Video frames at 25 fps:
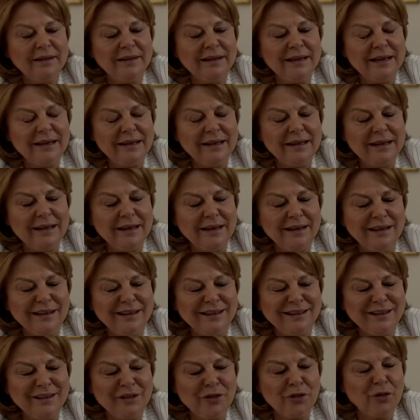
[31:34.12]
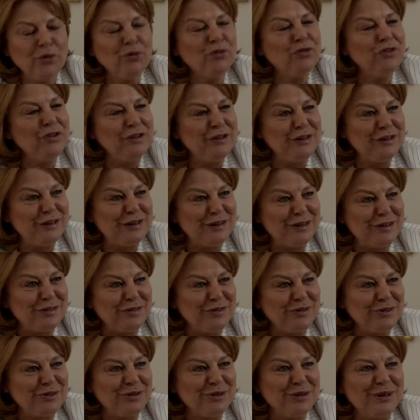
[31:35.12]
the, the
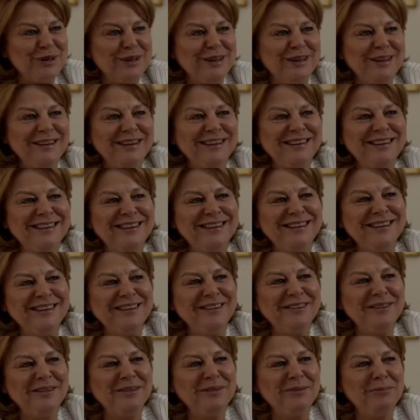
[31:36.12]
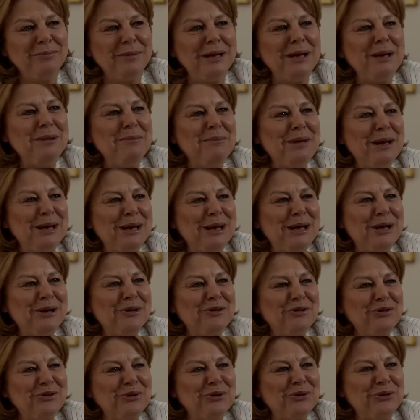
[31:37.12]
Thucydides, uh, many, many
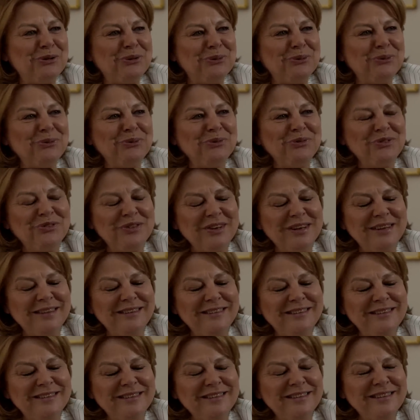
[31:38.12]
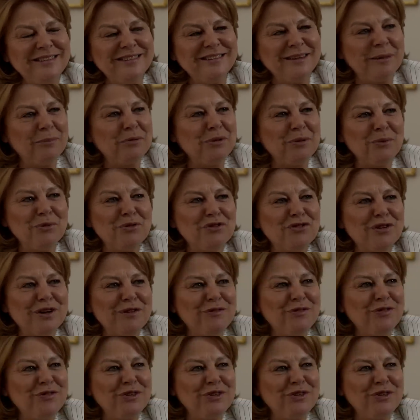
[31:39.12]
years ago, said uh, something which I've